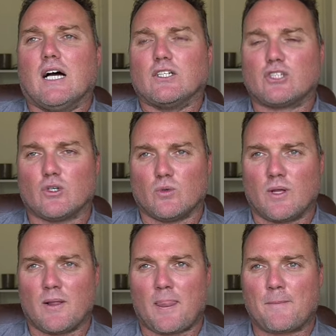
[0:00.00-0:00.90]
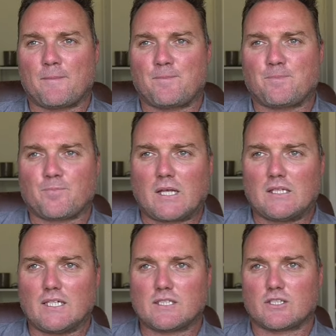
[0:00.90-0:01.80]
So
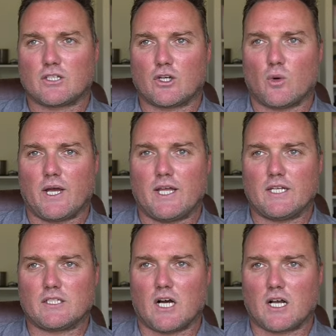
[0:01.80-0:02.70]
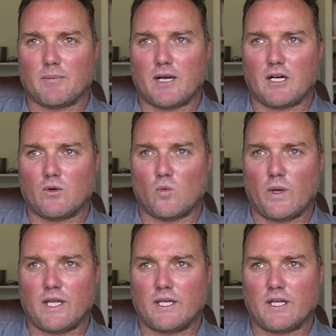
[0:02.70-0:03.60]
let's go ahead and talk about
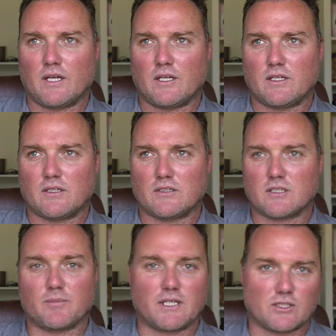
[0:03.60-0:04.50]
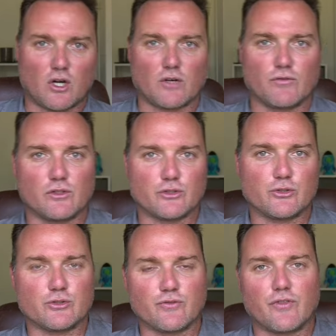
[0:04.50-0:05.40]
when something's a harmful
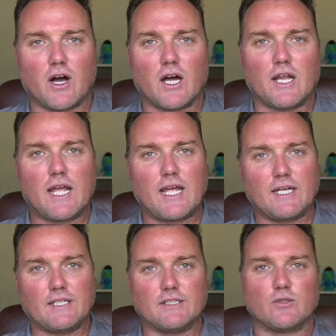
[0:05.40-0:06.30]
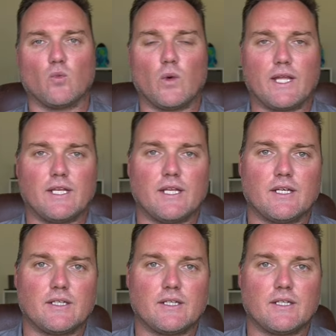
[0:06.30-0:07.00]
intrusive thought and when